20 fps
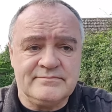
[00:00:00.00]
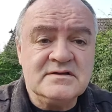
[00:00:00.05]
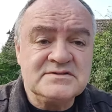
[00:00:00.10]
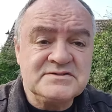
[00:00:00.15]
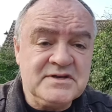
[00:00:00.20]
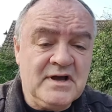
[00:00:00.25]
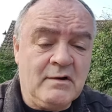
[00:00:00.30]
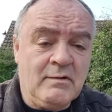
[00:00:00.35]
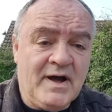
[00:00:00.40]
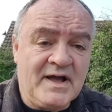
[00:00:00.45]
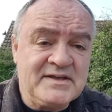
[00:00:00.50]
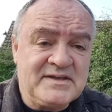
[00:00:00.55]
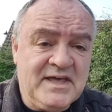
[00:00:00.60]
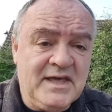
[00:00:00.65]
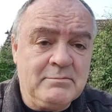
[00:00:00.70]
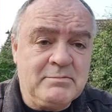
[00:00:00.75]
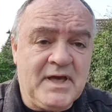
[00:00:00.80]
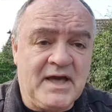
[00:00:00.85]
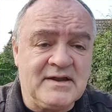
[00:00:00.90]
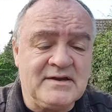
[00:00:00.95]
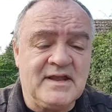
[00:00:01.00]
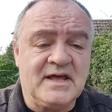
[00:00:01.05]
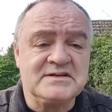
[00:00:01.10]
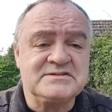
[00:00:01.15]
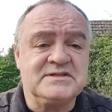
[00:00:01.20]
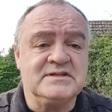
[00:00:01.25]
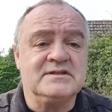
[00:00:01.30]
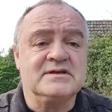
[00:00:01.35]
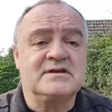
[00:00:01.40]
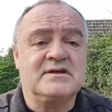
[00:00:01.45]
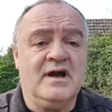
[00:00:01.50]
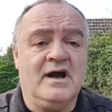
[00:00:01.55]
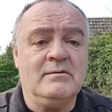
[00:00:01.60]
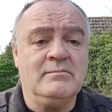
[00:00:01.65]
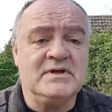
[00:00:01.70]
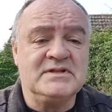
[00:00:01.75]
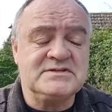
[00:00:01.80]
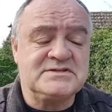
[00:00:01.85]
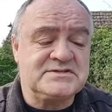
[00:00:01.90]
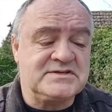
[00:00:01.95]
So I keep getting asked in the
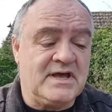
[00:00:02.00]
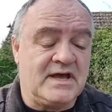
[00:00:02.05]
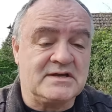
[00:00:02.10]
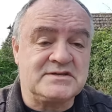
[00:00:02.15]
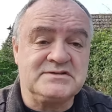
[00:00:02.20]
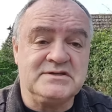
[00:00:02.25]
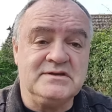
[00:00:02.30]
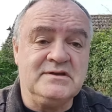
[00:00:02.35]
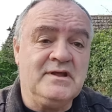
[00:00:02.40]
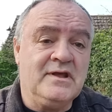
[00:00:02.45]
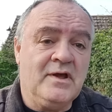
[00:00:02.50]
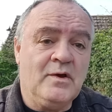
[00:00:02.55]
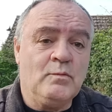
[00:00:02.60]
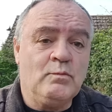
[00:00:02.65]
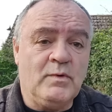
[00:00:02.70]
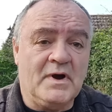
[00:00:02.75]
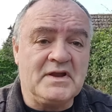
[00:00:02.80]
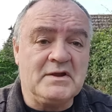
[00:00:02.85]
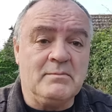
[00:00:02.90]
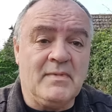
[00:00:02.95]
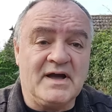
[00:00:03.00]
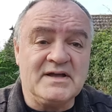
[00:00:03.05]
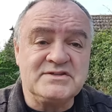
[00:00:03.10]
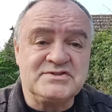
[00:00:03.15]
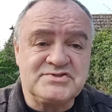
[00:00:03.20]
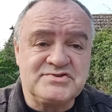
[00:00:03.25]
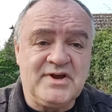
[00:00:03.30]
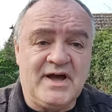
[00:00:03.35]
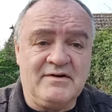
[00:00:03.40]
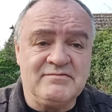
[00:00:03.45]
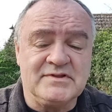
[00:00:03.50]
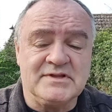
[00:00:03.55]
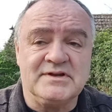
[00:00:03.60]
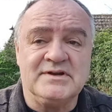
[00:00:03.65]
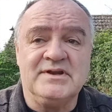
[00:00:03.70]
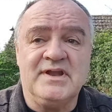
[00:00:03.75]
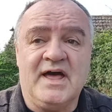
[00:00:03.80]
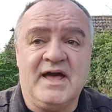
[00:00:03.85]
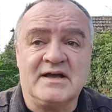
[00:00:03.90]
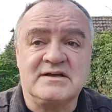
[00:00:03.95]
comments section, when am I
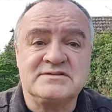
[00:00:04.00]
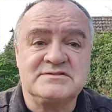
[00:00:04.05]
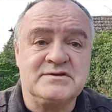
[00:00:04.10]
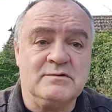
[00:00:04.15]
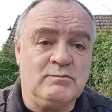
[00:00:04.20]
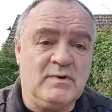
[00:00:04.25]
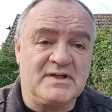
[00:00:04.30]
traveling next?